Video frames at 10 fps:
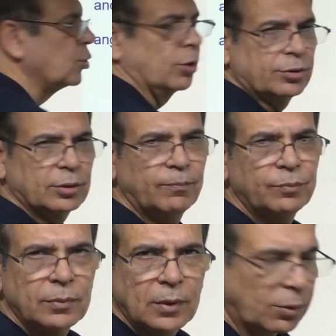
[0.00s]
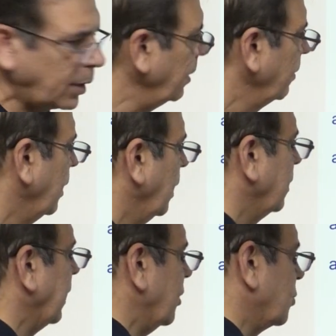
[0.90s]
choice. Okay.
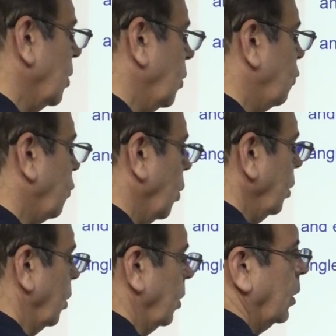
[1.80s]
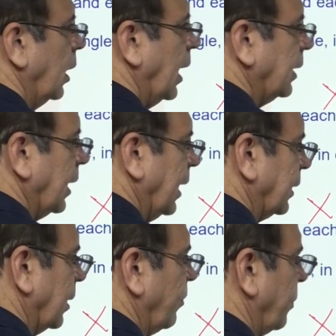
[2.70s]
Next, 4 and 8.